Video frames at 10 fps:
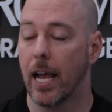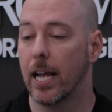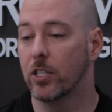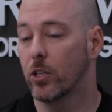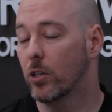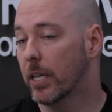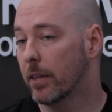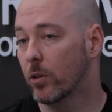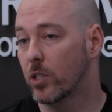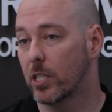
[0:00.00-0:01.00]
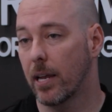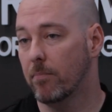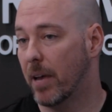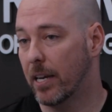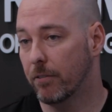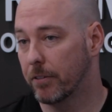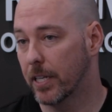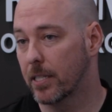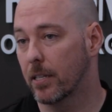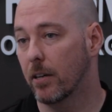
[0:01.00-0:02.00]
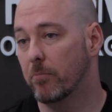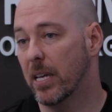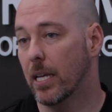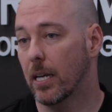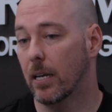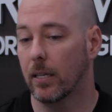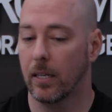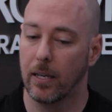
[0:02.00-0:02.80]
And so you'll get those same benefits of being